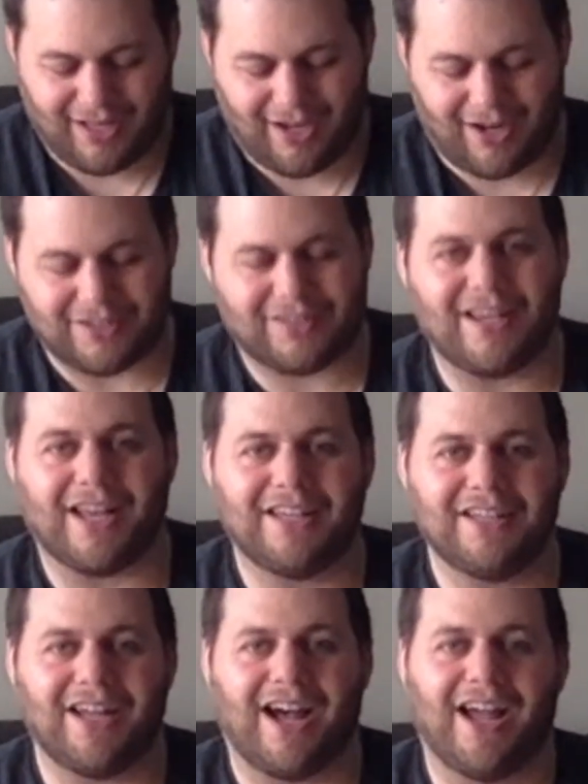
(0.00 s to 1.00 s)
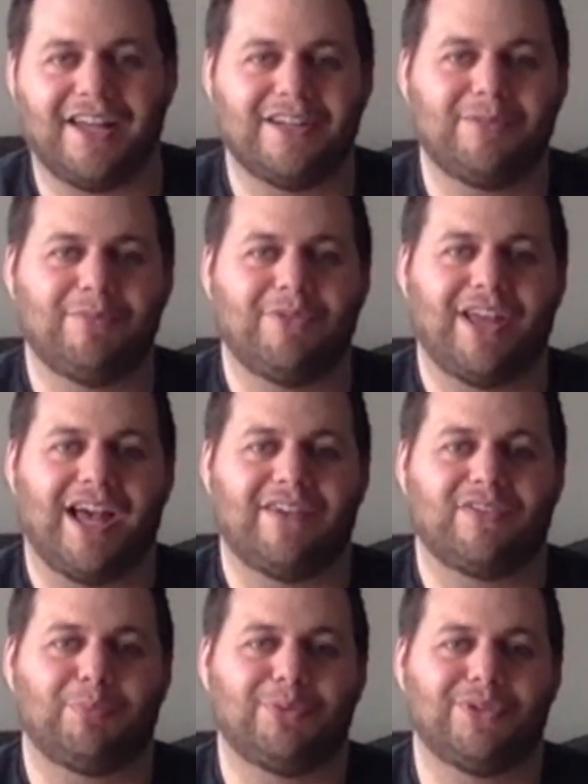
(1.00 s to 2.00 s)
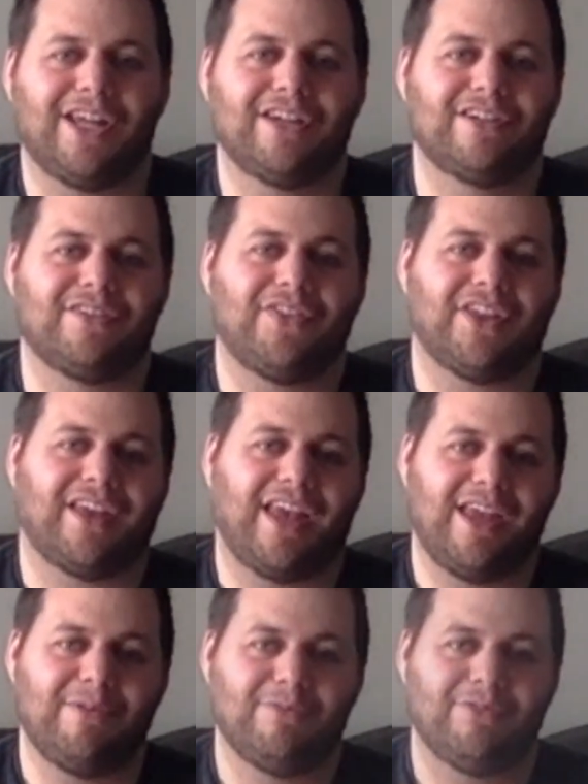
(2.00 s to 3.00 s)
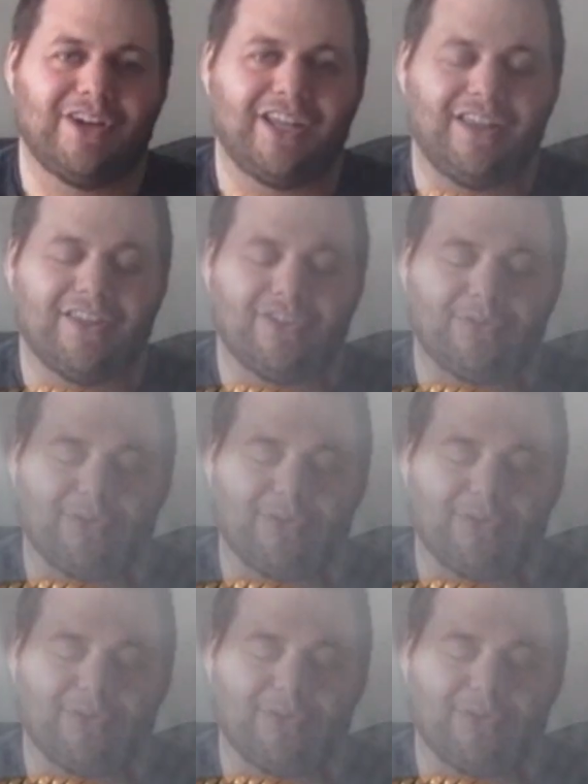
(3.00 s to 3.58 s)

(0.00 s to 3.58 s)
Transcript: Our second item, we have a Player of the Game ring. This